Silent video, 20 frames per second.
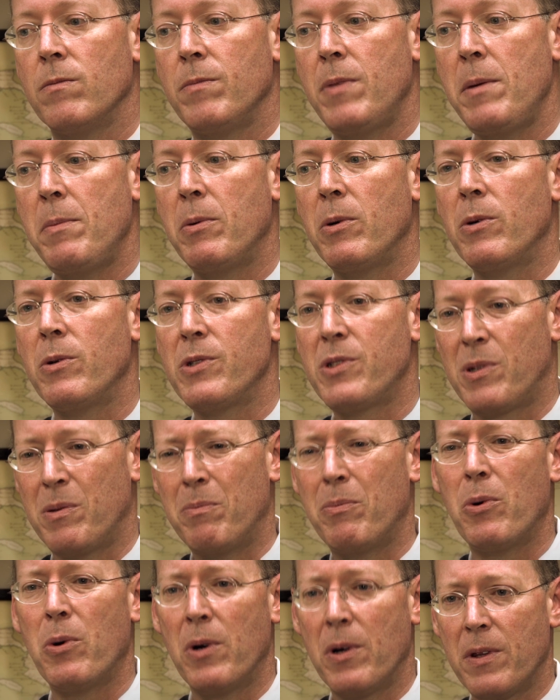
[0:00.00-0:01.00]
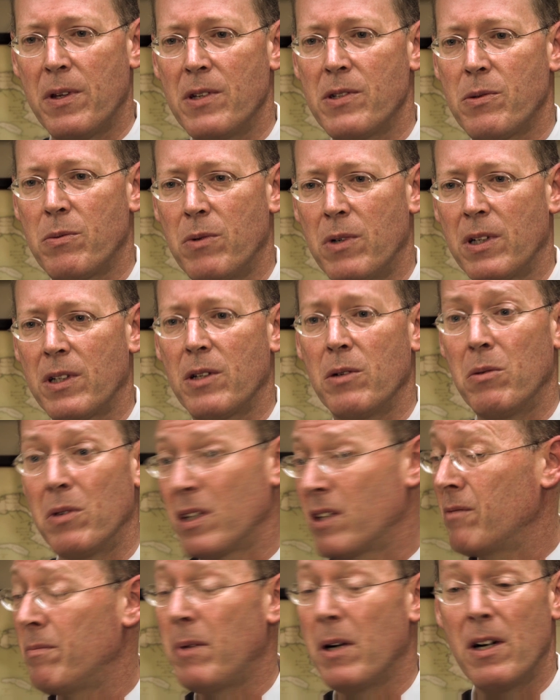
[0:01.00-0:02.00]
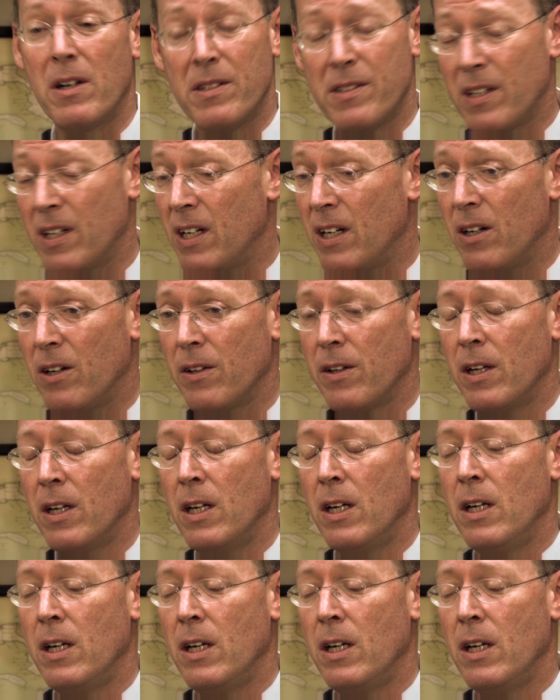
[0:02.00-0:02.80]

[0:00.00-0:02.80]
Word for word: people who support this work, the work of Partners in Health,